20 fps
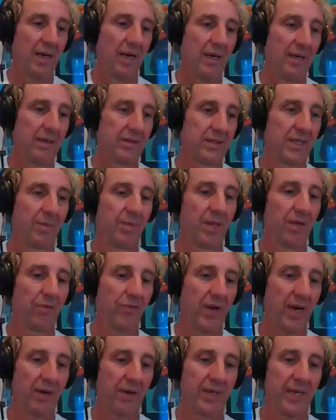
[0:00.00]
And some of
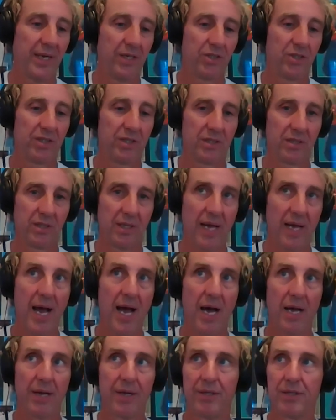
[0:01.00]
the foundations of
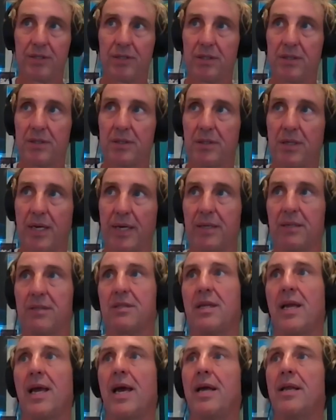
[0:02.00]
that is
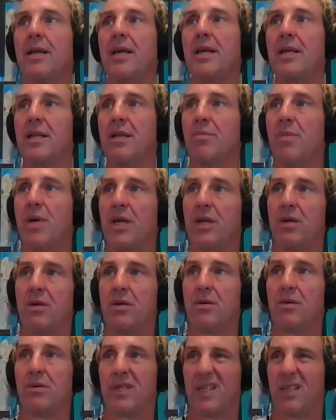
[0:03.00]
like standing in the
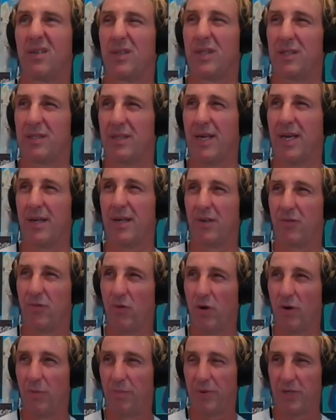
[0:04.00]
middle, where they go the
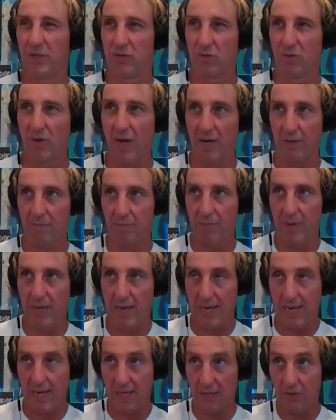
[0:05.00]
standard four piece rock
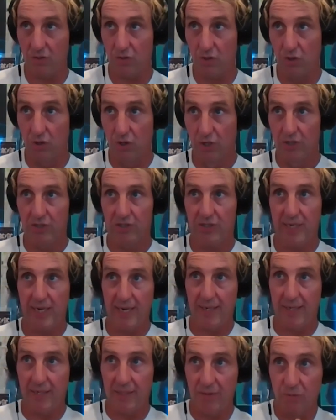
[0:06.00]
band,
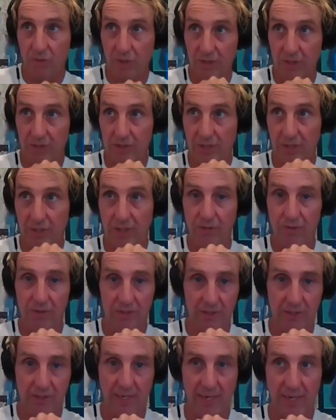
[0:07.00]
standing in where the singer
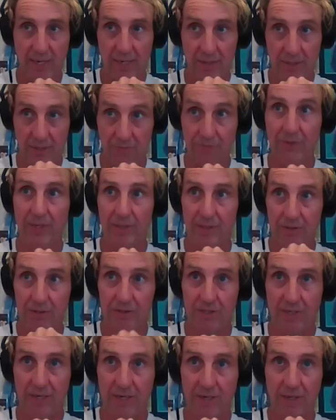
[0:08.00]
would stand if they
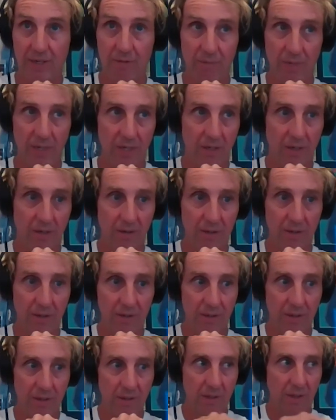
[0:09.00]
do stand in the middle,
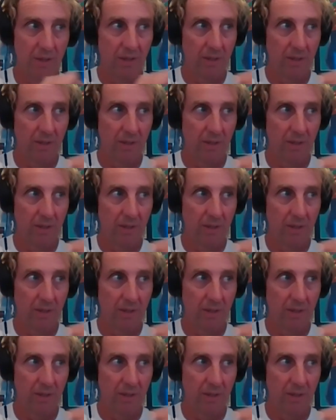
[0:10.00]
and